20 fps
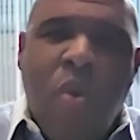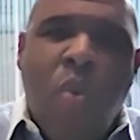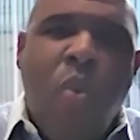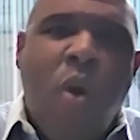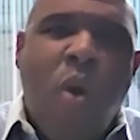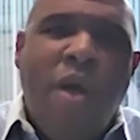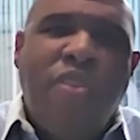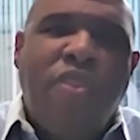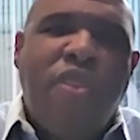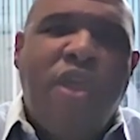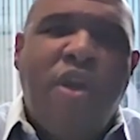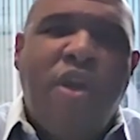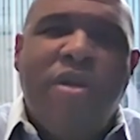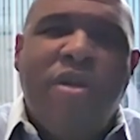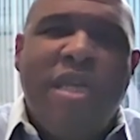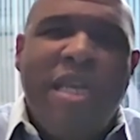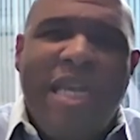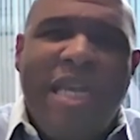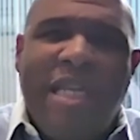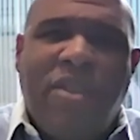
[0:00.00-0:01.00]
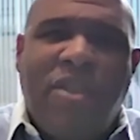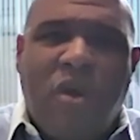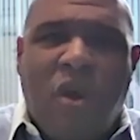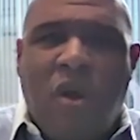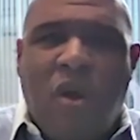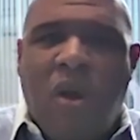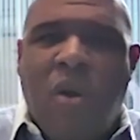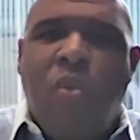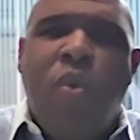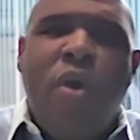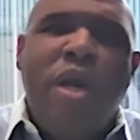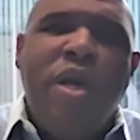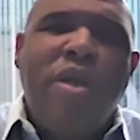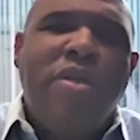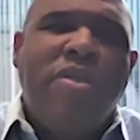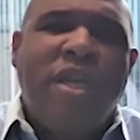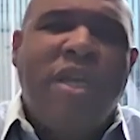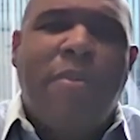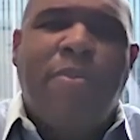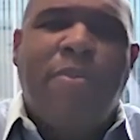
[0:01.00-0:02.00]
what their needs are what
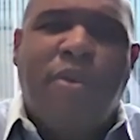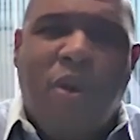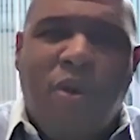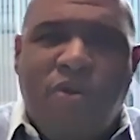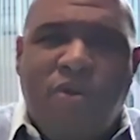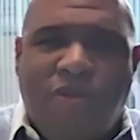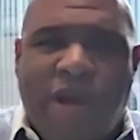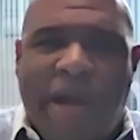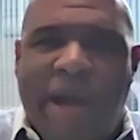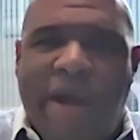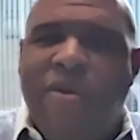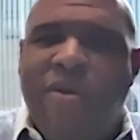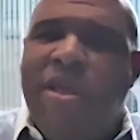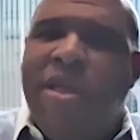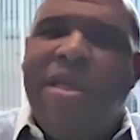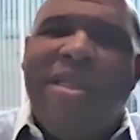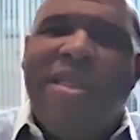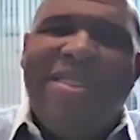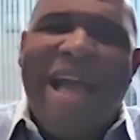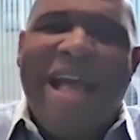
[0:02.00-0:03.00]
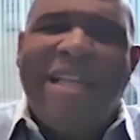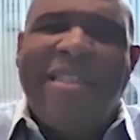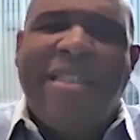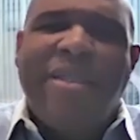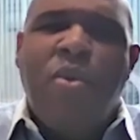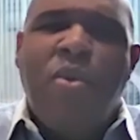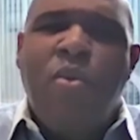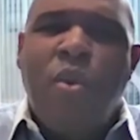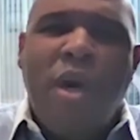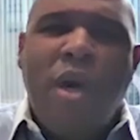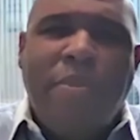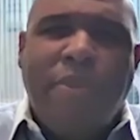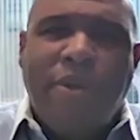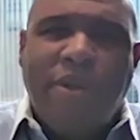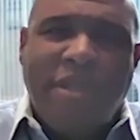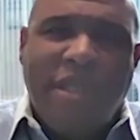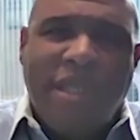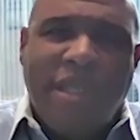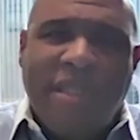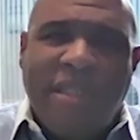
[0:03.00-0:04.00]
is their profile that's the
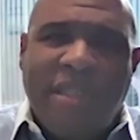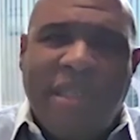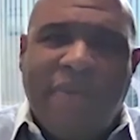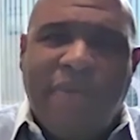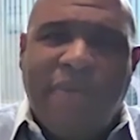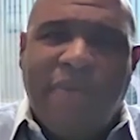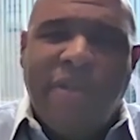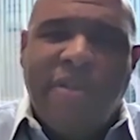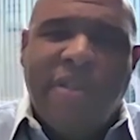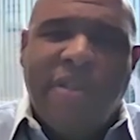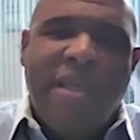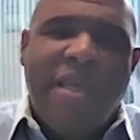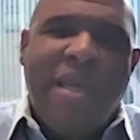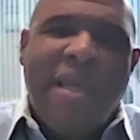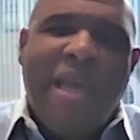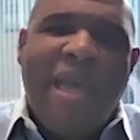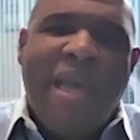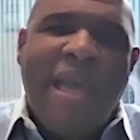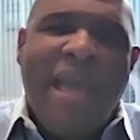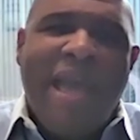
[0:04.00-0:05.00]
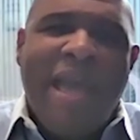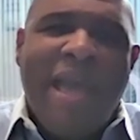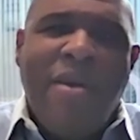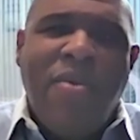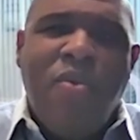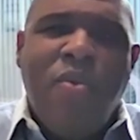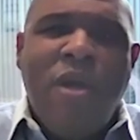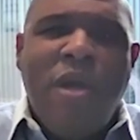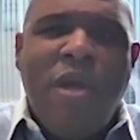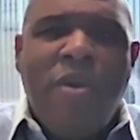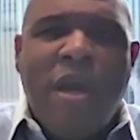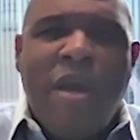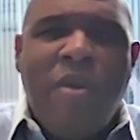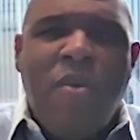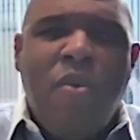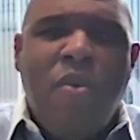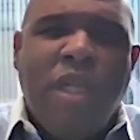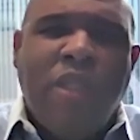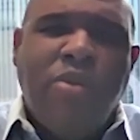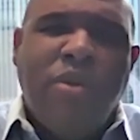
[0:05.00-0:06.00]
1% difference and we
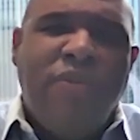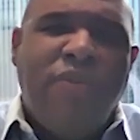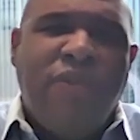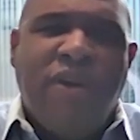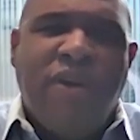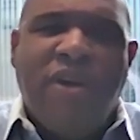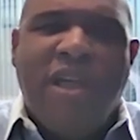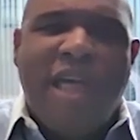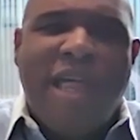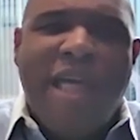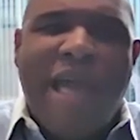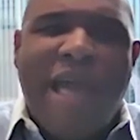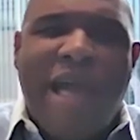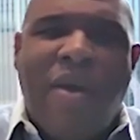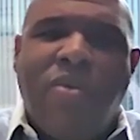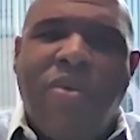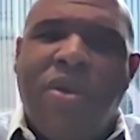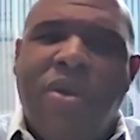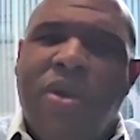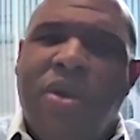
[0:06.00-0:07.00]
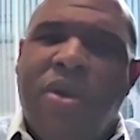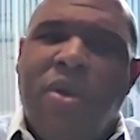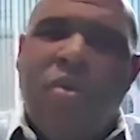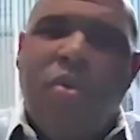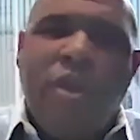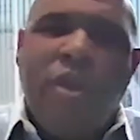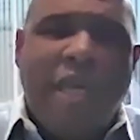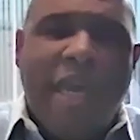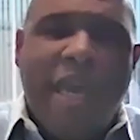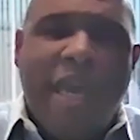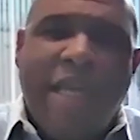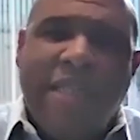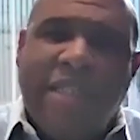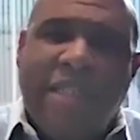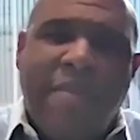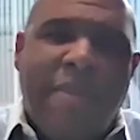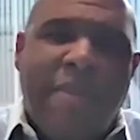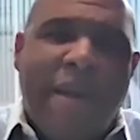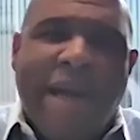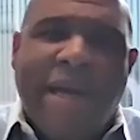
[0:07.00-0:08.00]
and once we figure that out we can't
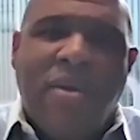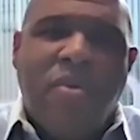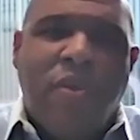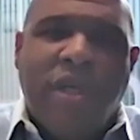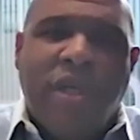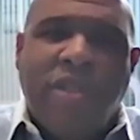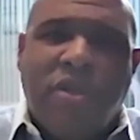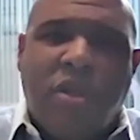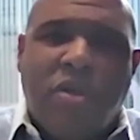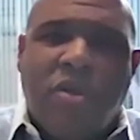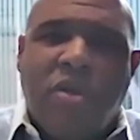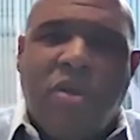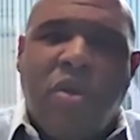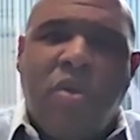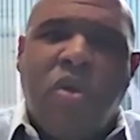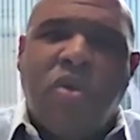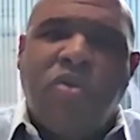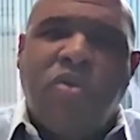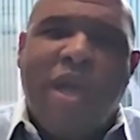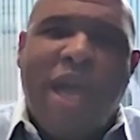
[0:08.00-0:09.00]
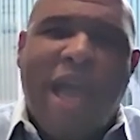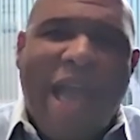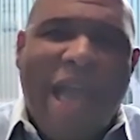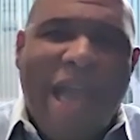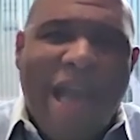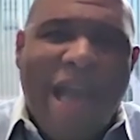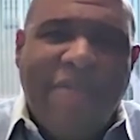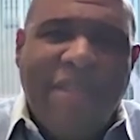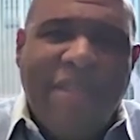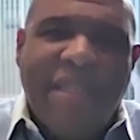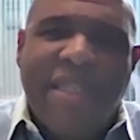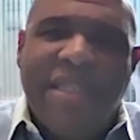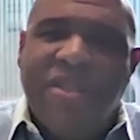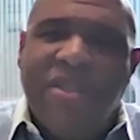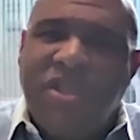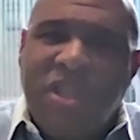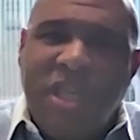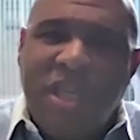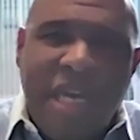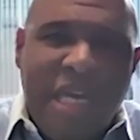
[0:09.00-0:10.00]
sit back and rest on our laurels we have to
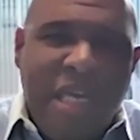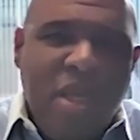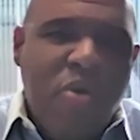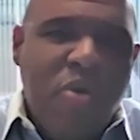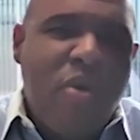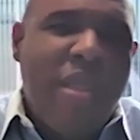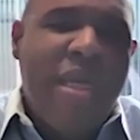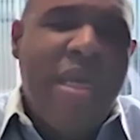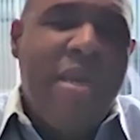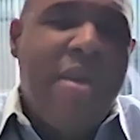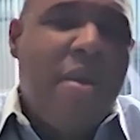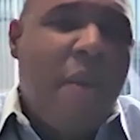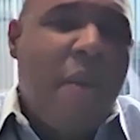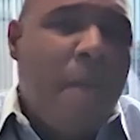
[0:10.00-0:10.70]
continually